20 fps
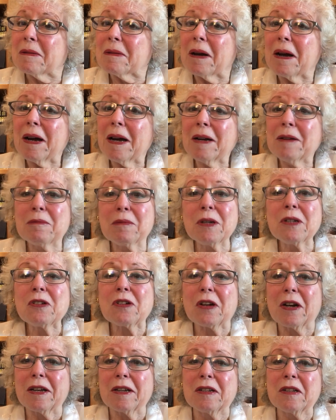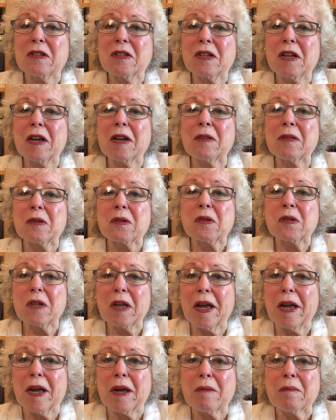I wish I could say the
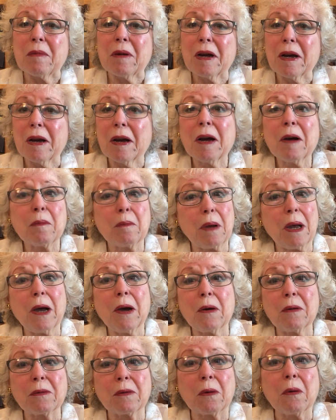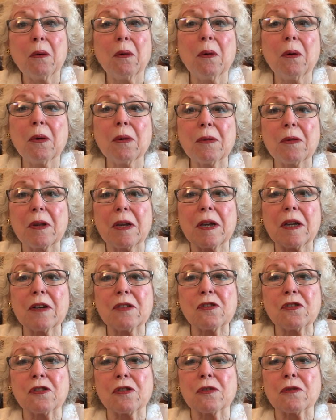same about all the
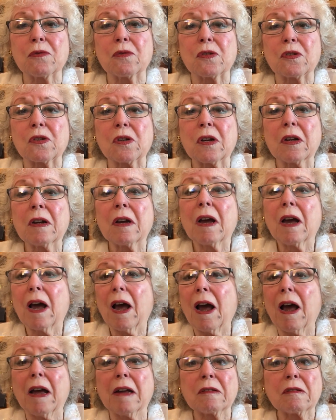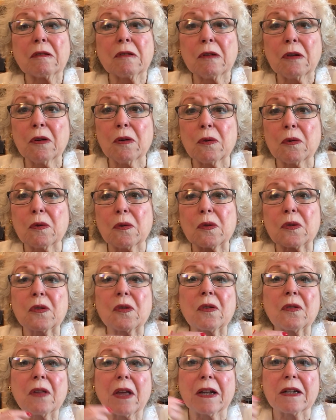issues and news
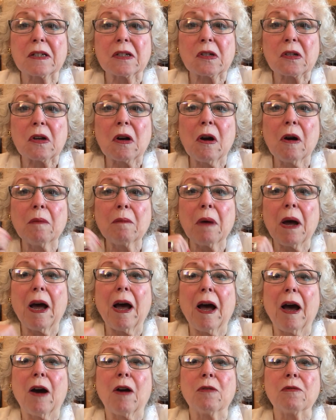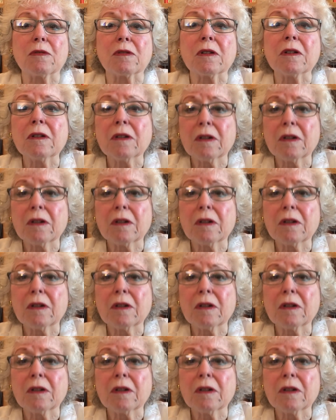that has come out